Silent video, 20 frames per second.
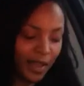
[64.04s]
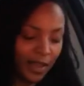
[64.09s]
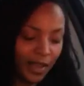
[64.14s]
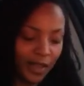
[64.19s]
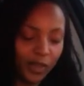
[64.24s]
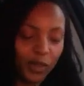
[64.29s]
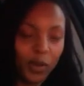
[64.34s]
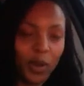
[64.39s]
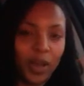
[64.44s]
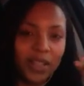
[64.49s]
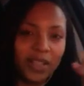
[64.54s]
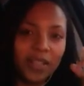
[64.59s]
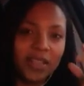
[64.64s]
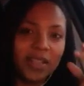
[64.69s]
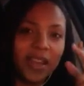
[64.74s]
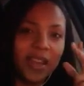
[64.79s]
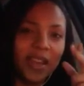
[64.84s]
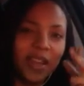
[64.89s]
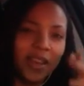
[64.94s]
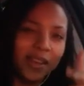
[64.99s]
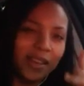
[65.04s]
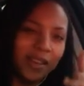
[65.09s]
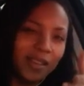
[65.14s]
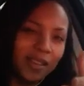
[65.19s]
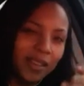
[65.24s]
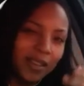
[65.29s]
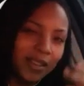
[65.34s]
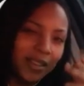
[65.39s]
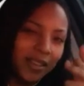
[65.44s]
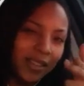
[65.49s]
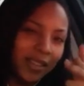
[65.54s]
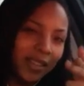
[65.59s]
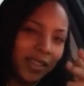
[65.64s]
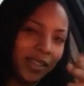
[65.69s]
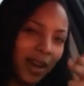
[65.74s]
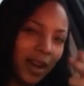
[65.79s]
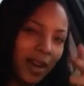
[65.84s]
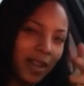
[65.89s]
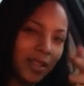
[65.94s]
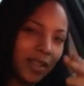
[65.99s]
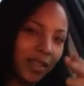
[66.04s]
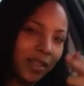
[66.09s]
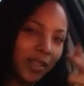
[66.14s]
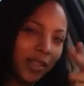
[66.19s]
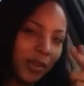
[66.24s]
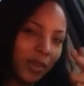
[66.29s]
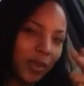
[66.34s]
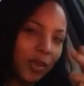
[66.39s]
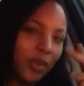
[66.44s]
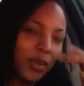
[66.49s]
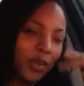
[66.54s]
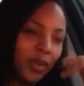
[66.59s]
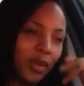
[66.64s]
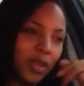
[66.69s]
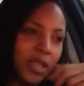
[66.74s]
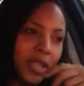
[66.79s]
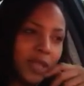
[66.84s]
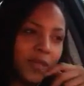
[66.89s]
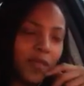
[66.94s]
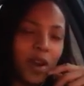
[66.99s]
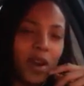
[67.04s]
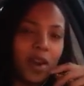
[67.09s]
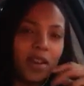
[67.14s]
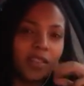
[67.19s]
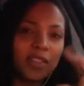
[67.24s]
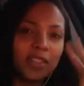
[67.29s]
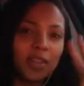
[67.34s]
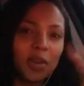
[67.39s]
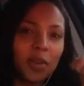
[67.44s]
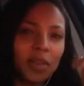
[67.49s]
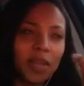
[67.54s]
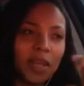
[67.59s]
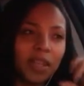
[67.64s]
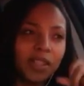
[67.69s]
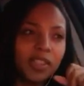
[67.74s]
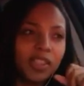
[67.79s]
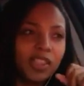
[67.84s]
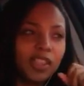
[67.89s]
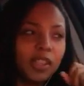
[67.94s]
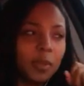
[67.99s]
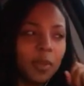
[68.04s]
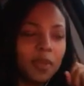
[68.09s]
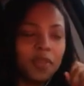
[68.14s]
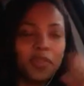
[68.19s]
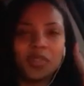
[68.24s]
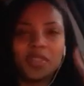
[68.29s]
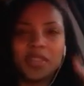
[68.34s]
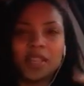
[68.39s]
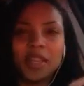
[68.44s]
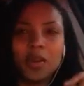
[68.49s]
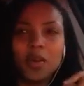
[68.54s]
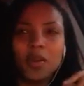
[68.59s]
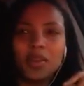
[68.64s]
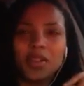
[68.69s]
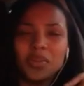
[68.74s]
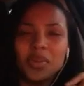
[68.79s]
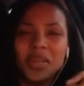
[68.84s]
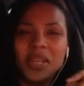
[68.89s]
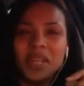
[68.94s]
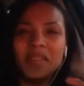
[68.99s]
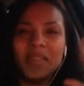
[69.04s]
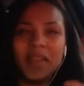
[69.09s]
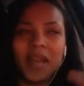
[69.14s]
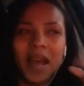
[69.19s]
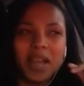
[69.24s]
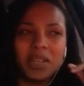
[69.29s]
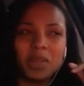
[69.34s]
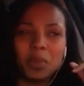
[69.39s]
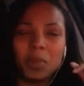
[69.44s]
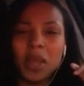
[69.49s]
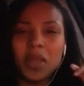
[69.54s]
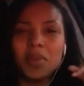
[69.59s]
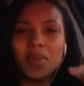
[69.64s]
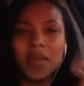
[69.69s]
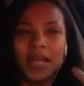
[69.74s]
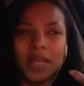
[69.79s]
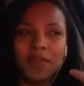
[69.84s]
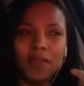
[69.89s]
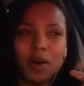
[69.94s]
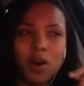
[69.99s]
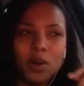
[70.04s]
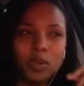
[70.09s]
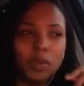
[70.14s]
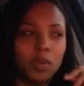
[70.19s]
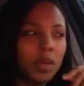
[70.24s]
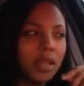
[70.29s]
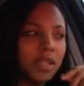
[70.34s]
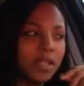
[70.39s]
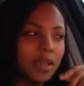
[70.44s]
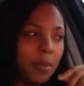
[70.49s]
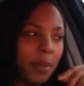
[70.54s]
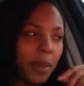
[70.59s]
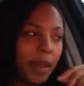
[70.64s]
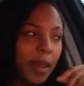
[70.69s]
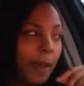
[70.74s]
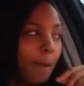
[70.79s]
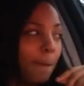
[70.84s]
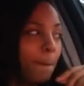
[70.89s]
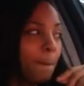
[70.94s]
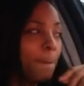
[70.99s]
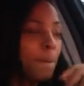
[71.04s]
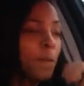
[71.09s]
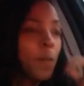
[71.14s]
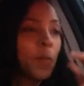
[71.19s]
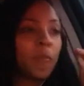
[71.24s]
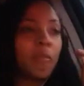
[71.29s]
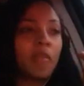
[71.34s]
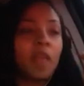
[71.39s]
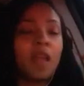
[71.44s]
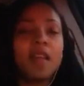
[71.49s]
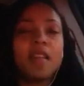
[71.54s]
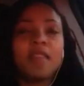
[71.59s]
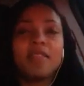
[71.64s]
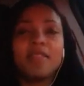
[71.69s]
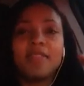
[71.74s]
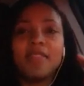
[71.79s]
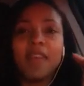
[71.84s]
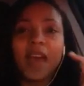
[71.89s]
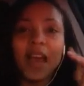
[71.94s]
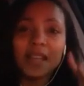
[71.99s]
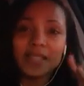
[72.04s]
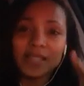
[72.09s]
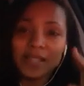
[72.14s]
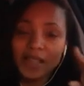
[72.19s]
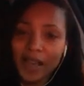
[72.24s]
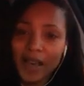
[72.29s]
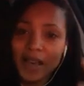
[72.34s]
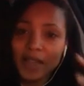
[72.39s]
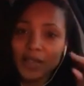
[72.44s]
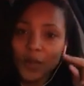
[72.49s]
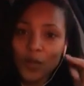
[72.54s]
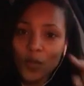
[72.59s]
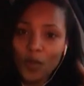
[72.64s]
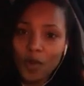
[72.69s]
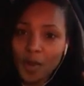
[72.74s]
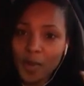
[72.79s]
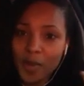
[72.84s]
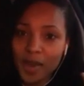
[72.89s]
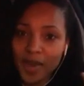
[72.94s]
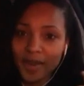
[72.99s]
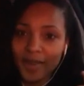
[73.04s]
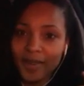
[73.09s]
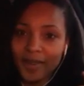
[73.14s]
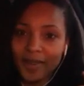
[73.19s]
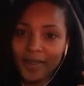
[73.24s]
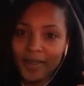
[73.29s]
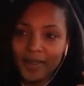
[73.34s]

is trying to take shots at you as far as your relationship, if you're single or you ain't even got no man, you can't even hold on to a man, that's the kind of woman